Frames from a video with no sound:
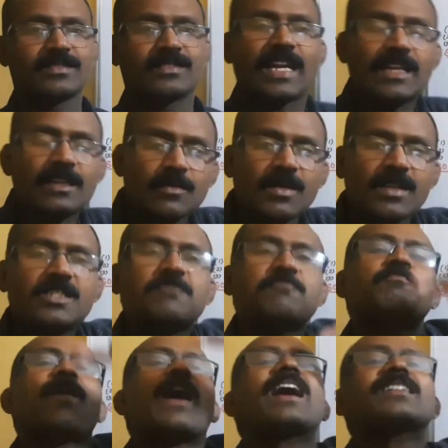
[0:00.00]
That means
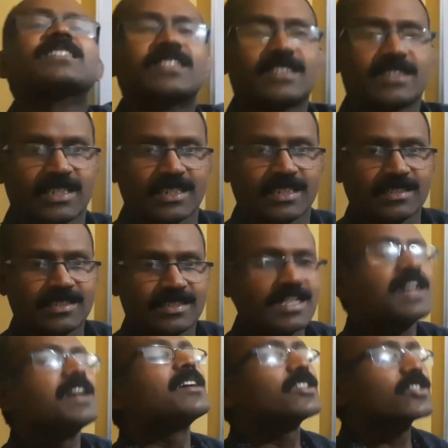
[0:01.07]
past things.
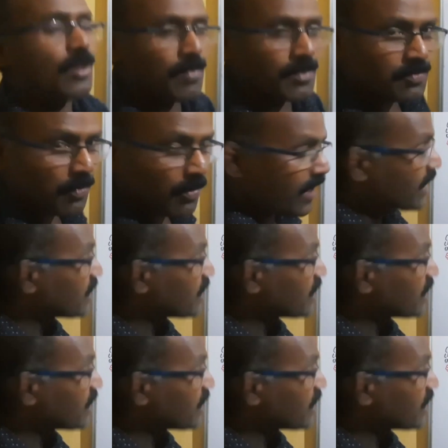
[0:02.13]
Suppose for